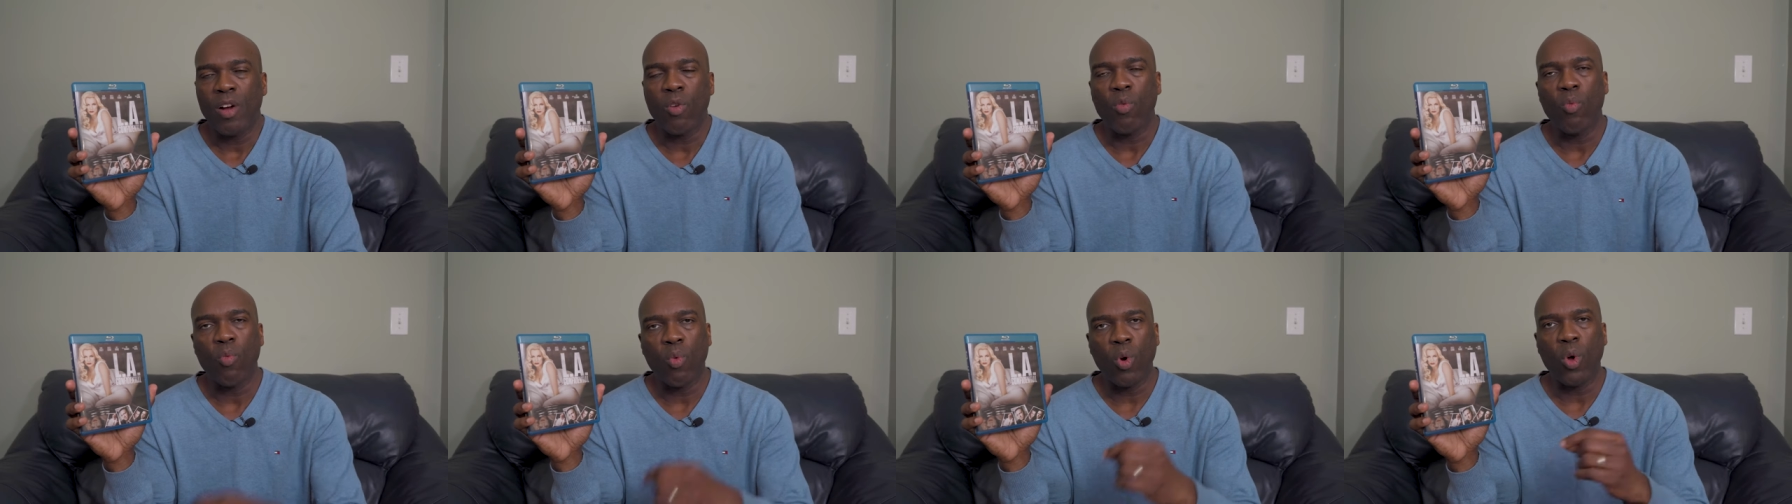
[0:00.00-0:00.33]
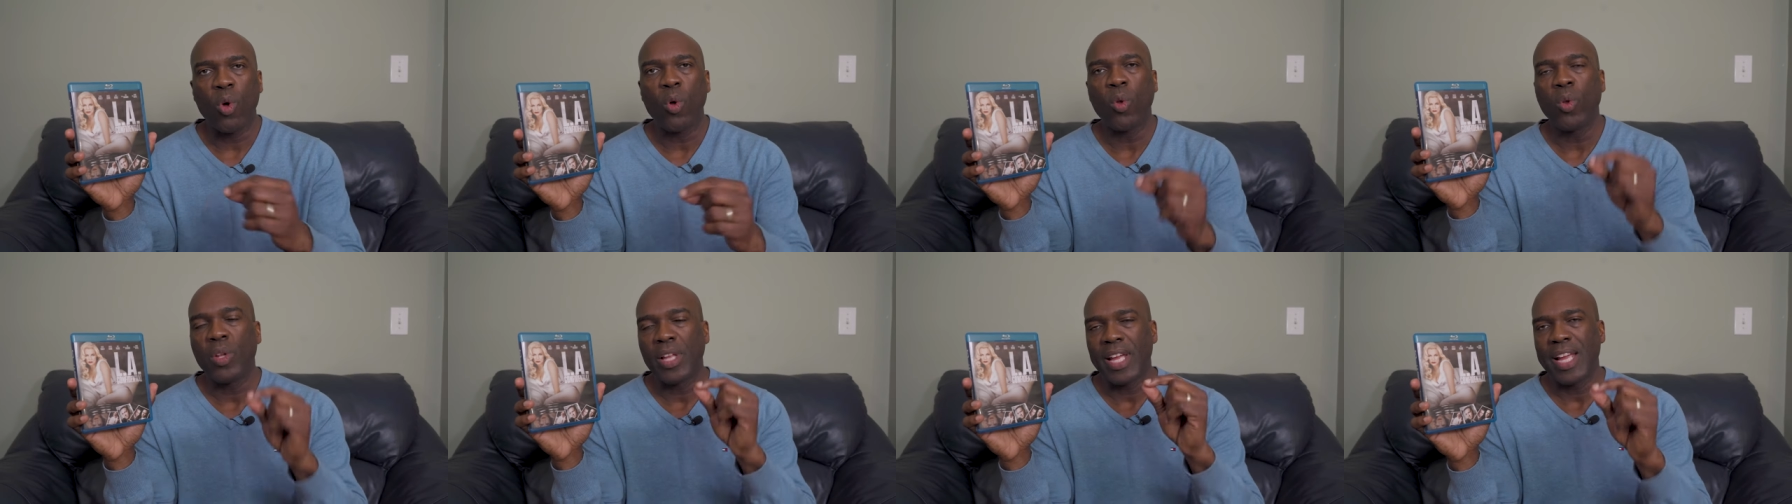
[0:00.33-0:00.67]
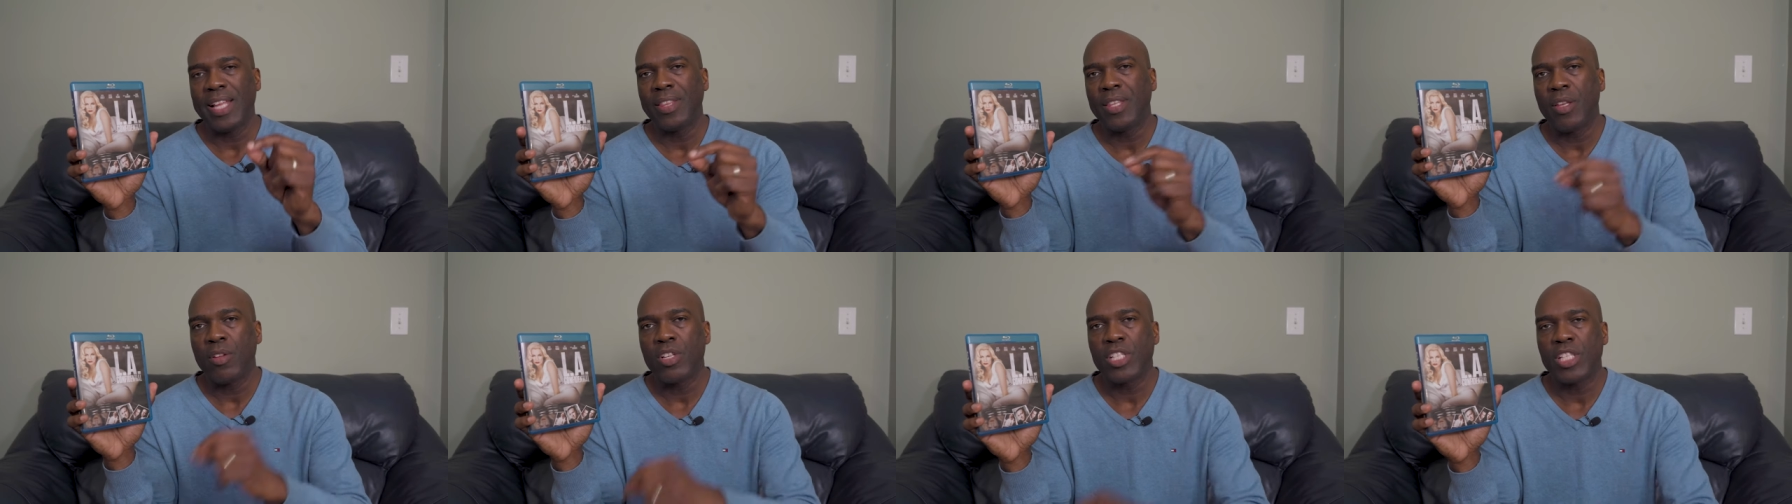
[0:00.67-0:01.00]
a role
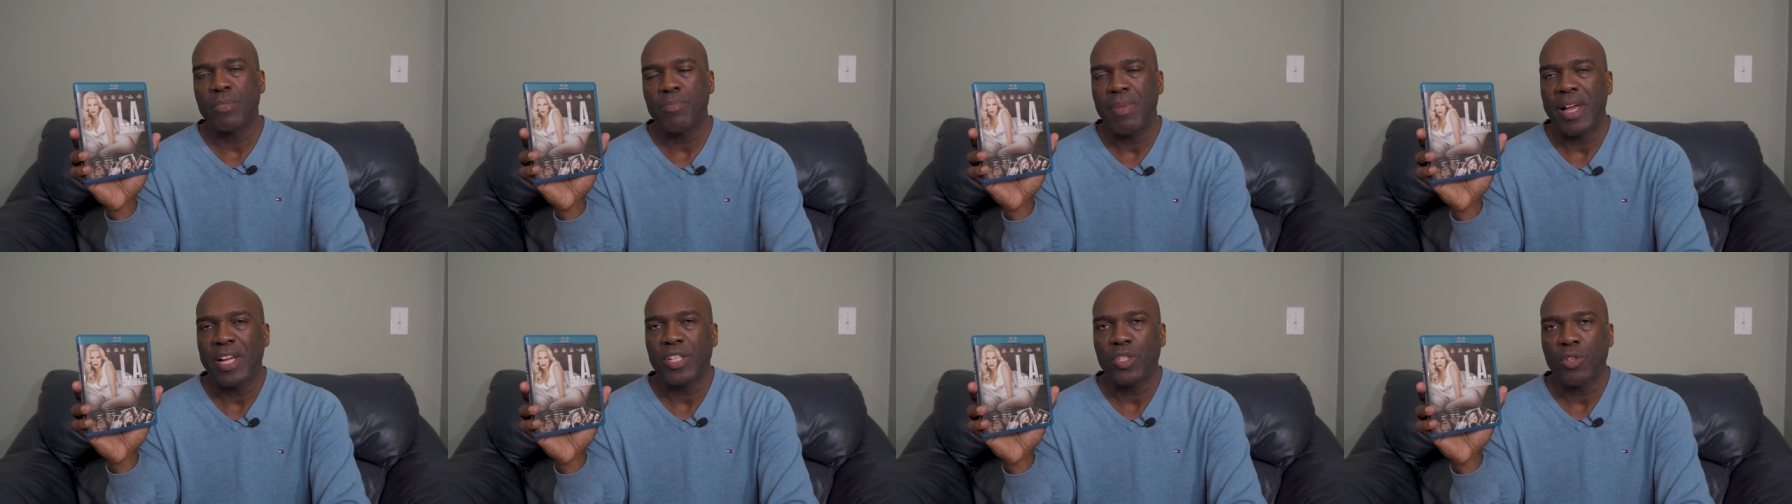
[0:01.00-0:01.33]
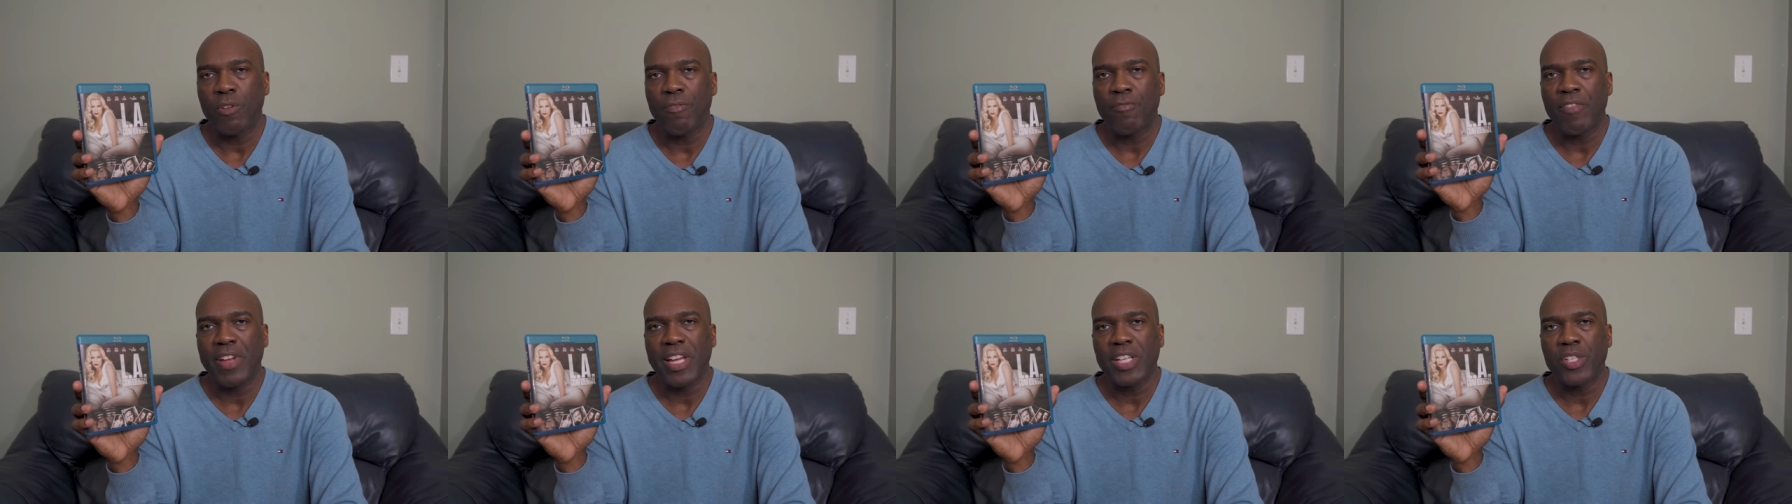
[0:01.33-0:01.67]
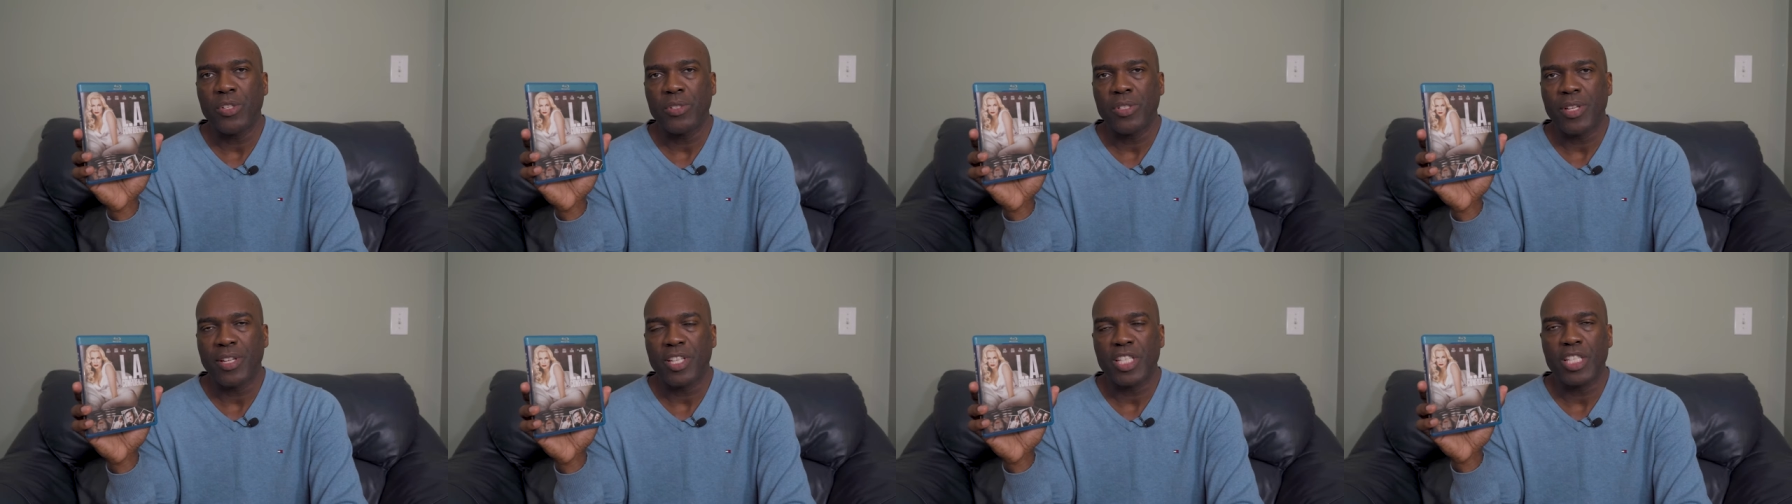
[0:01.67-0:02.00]
in those special
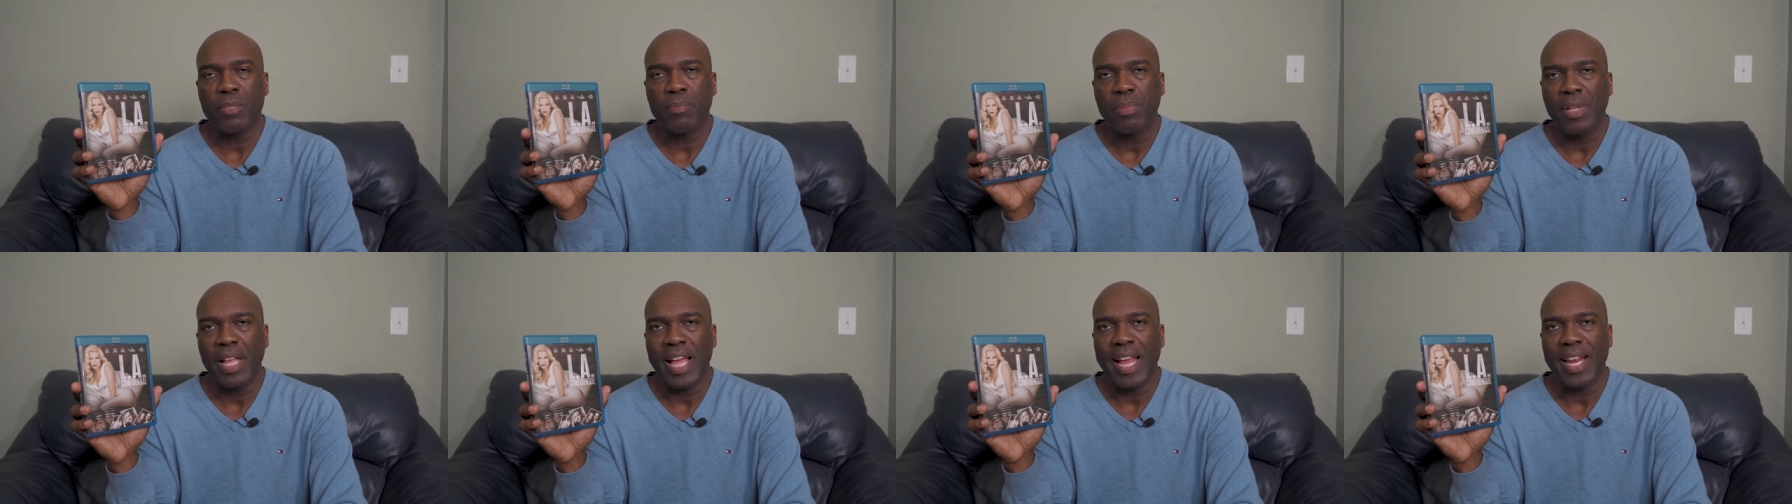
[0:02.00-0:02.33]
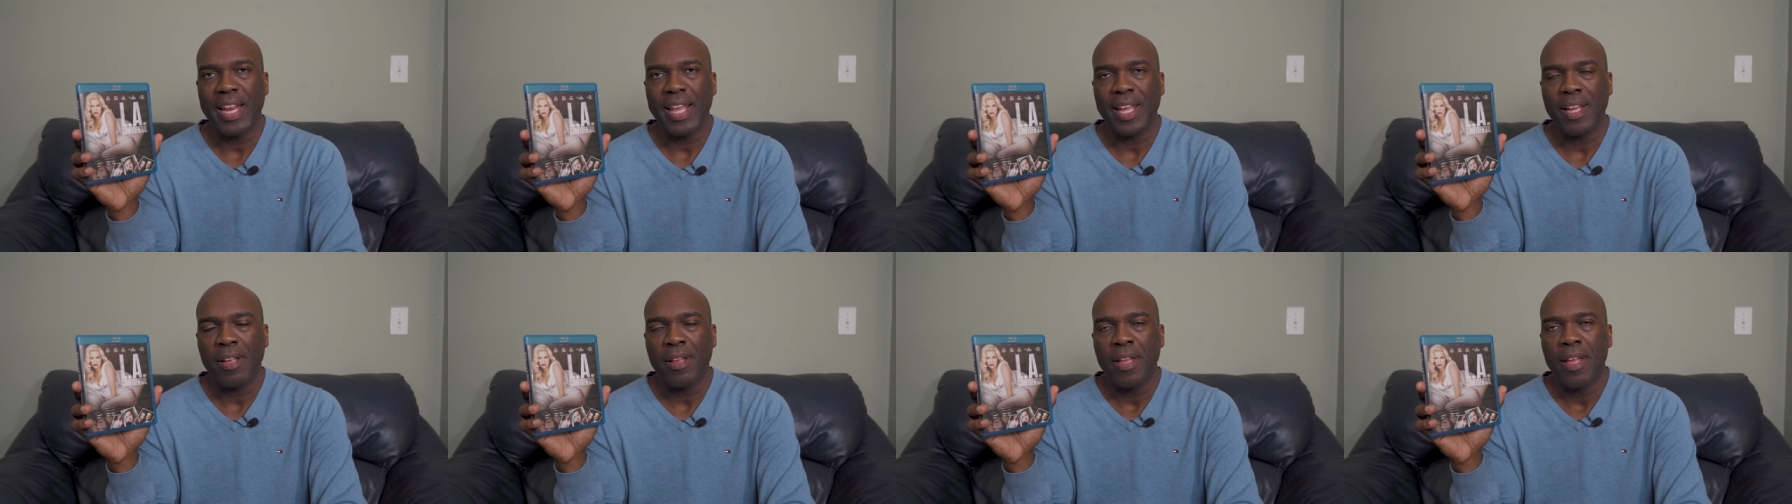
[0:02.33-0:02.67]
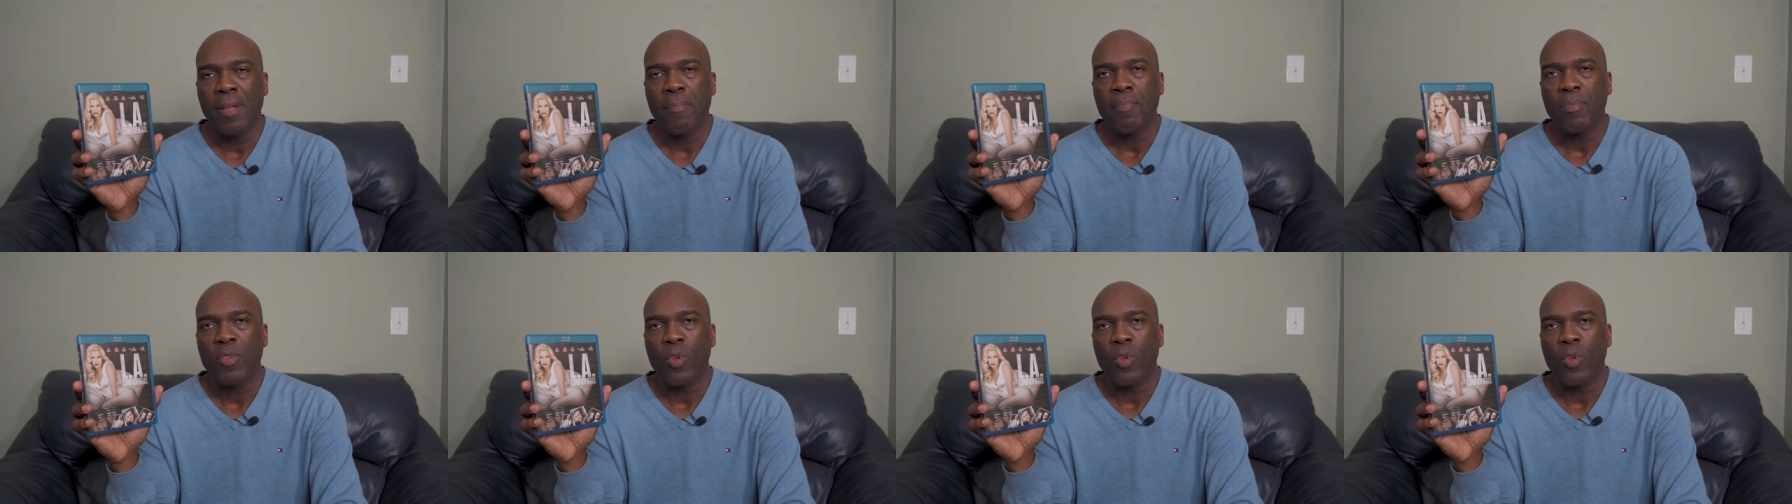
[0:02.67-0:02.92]
features explaining